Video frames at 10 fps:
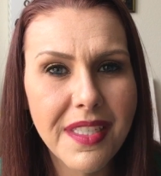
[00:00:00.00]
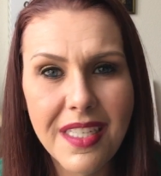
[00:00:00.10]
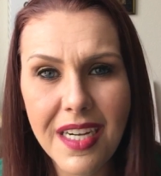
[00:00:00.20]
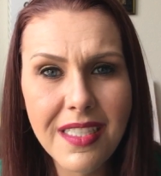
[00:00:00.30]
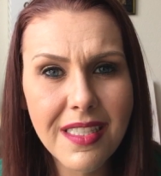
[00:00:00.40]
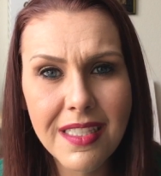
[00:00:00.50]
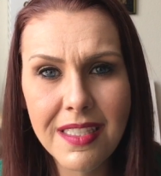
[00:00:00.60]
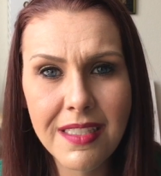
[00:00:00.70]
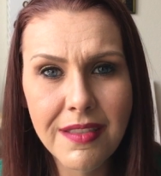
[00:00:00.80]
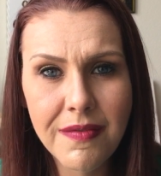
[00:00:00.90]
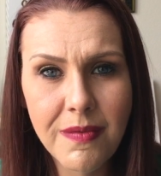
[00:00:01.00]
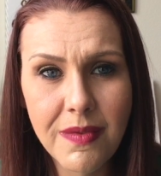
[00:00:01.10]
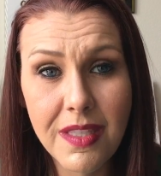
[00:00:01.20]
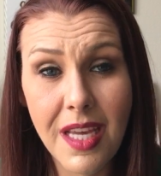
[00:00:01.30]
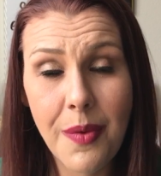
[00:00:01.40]
The desks,
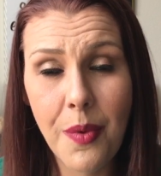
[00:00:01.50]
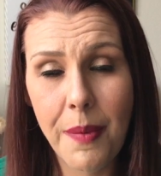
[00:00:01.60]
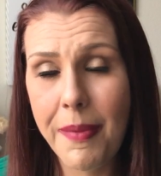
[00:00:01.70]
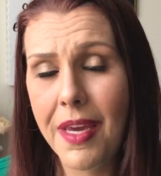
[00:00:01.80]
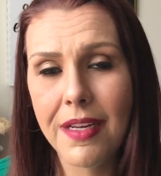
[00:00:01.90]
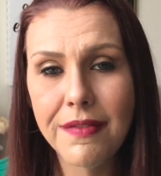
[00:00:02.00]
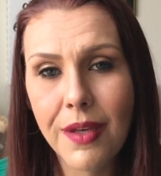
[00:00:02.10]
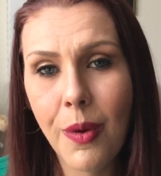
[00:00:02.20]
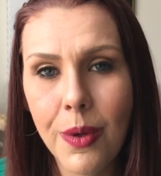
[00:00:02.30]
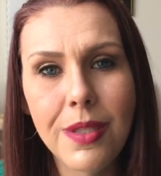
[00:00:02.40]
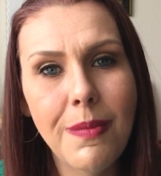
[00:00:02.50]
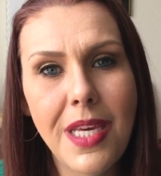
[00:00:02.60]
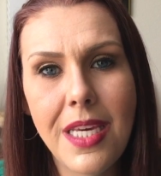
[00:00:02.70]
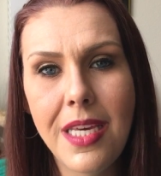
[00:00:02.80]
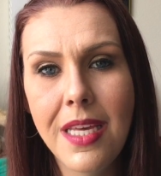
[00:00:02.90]
they weren't big enough to hold
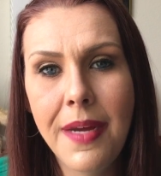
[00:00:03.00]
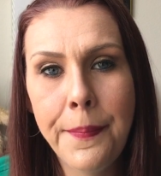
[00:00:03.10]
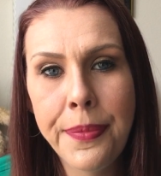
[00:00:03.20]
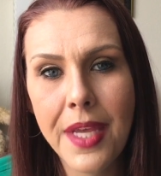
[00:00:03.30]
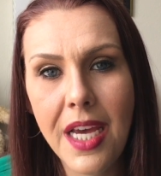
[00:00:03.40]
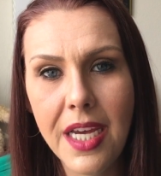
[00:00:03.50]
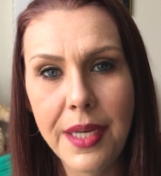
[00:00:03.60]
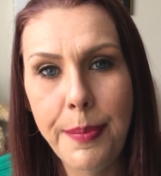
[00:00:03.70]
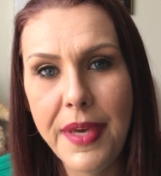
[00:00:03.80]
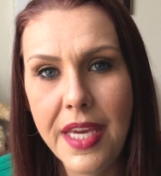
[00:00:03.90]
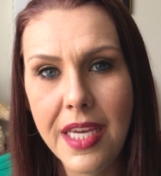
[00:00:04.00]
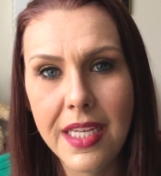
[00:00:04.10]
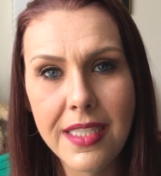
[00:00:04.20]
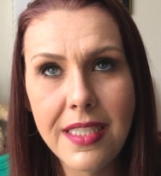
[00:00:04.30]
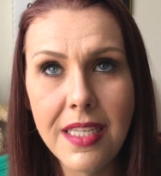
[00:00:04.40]
me. I had to
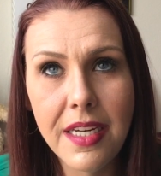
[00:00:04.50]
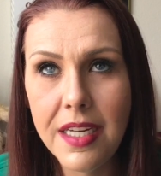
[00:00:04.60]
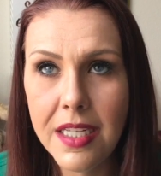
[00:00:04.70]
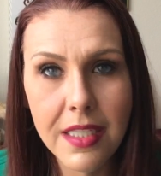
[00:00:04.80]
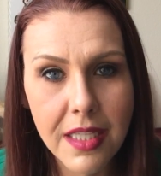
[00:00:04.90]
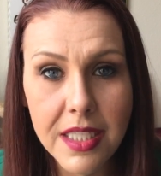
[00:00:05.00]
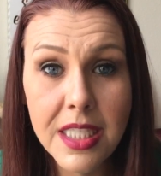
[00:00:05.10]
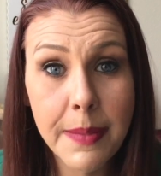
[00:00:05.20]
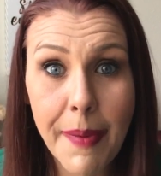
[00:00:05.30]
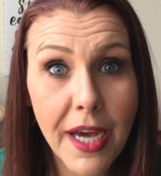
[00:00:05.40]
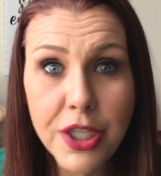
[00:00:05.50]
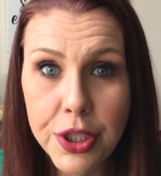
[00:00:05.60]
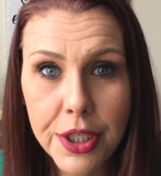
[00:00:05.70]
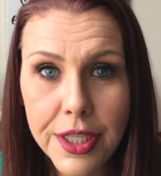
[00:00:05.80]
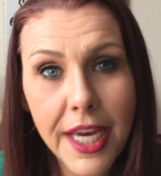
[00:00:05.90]
be seated in the
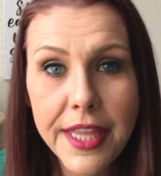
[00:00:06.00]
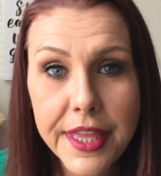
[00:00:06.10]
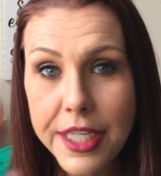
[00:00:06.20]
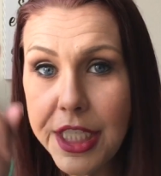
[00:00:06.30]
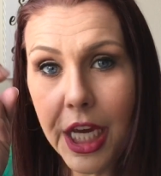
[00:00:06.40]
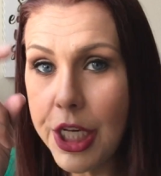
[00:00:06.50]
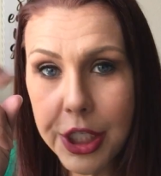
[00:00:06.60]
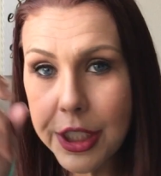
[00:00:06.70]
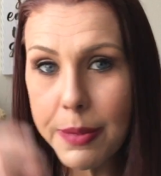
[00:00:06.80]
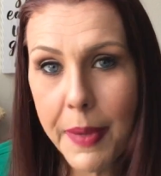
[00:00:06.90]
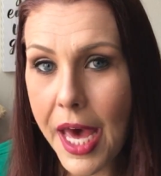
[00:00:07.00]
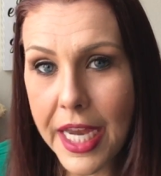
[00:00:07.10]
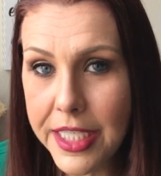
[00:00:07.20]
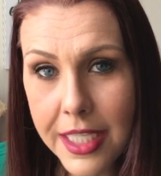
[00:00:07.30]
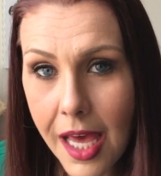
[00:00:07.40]
special, like the teacher's
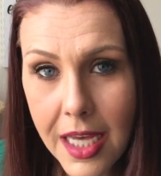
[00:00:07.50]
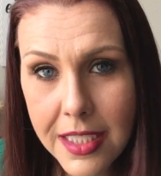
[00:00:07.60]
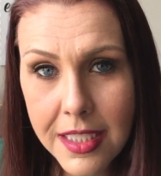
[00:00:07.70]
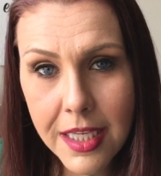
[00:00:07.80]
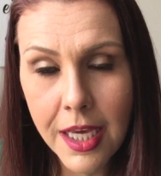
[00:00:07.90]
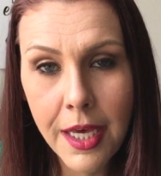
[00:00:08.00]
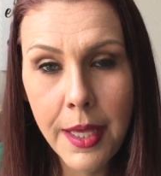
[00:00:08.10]
pet desk,